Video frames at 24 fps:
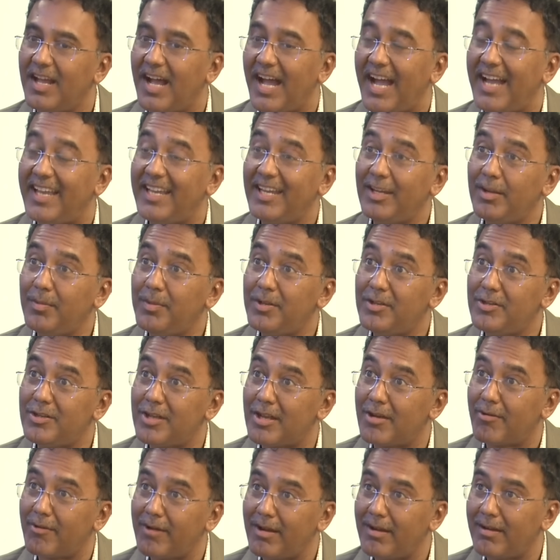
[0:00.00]
I need to be
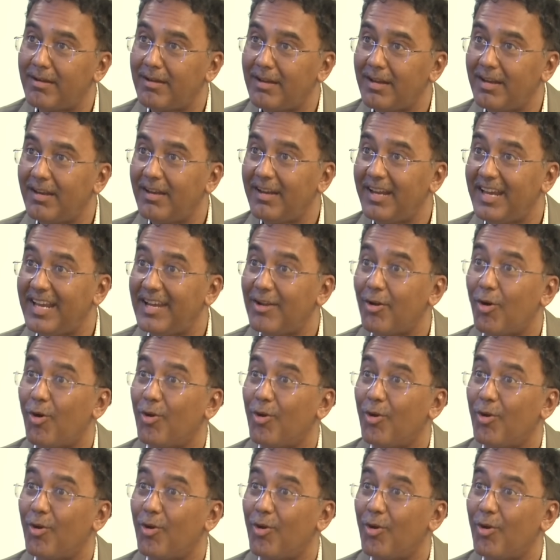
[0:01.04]
generating it